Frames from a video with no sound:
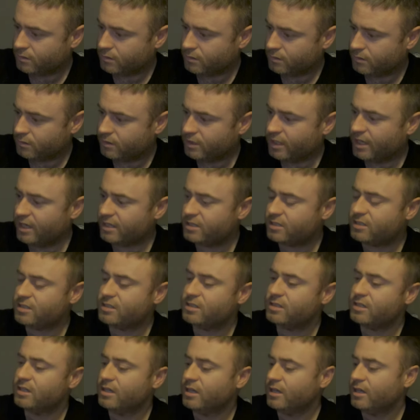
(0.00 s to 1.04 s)
this
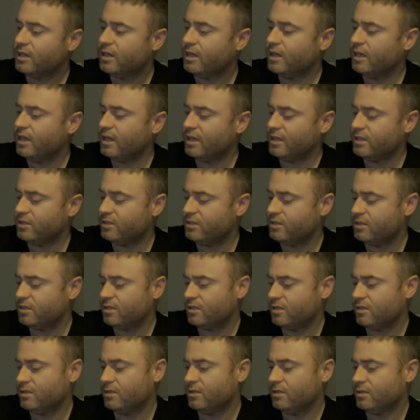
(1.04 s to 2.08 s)
is
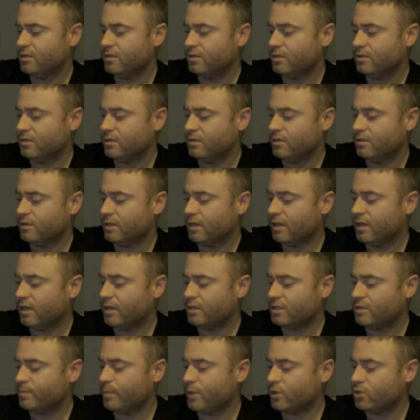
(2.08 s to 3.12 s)
a
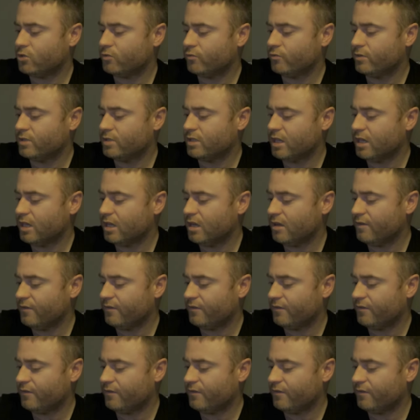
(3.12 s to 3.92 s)
special reserve.